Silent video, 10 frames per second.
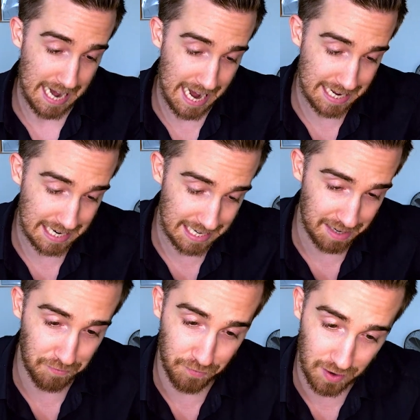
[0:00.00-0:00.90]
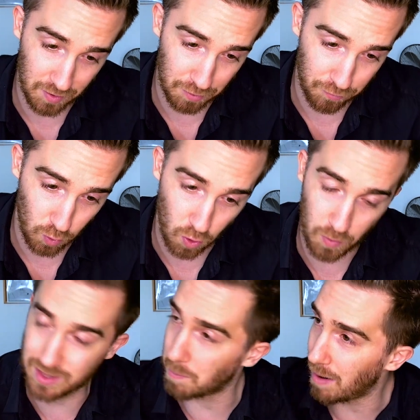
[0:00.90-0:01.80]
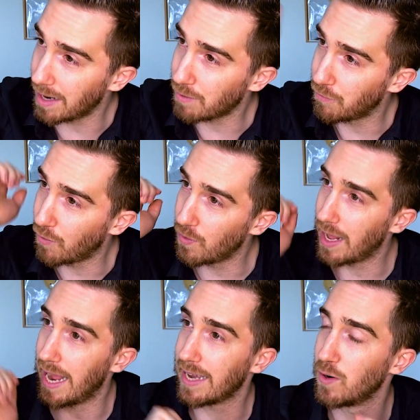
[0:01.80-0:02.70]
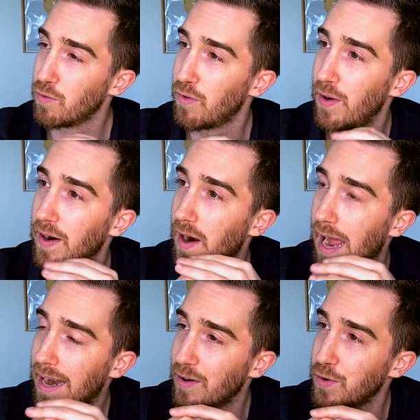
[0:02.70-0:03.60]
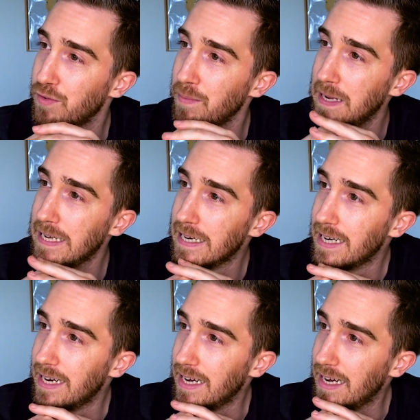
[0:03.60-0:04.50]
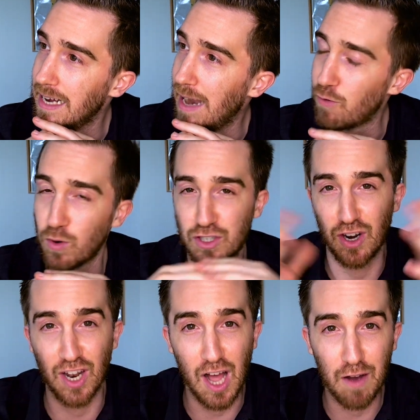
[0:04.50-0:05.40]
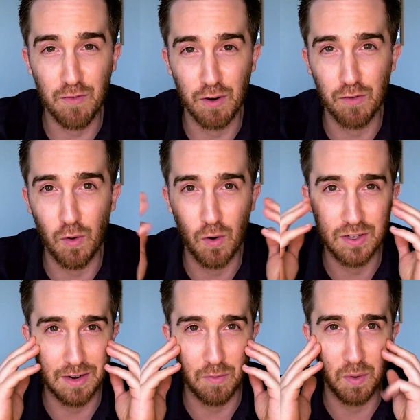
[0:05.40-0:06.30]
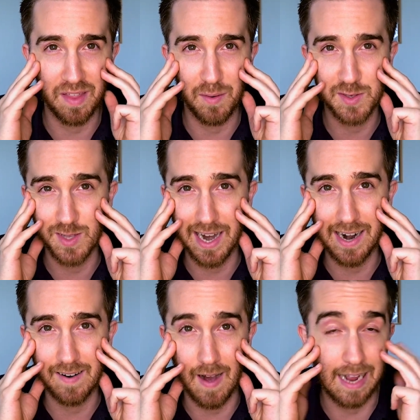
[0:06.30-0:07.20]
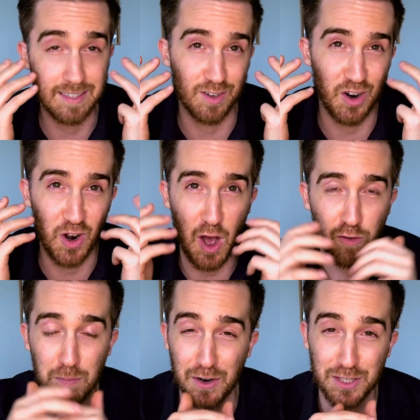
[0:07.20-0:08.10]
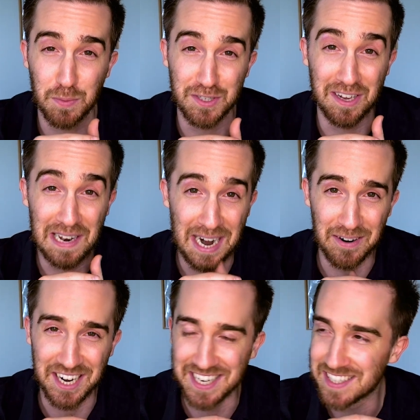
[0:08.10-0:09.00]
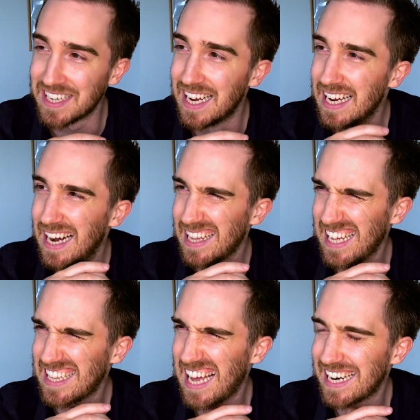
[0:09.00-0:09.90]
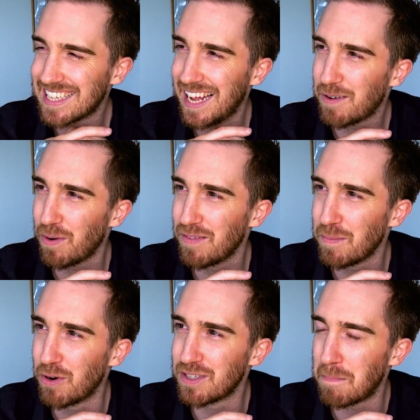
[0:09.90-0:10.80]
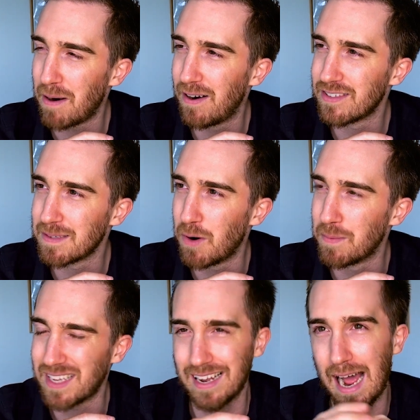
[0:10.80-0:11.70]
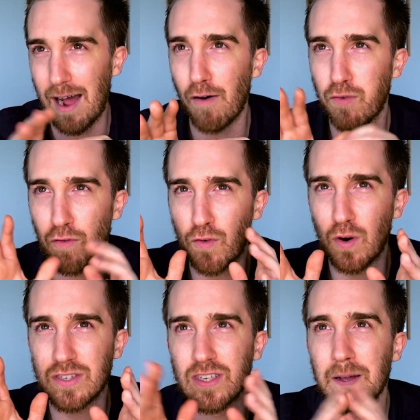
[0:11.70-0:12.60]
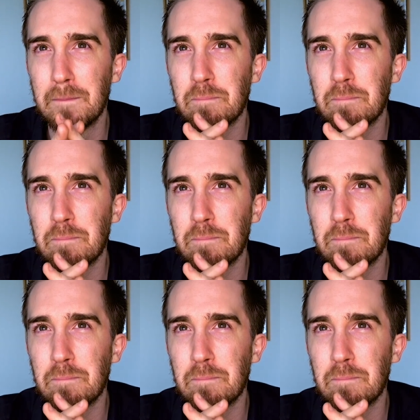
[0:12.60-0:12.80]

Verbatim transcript: I kind of fell on the floor with the microphone hanging over me. Everyone started laughing, of course, everyone that was there. I started laughing because it was hilarious. I think that is like one of the most embarrassing moments. Of course,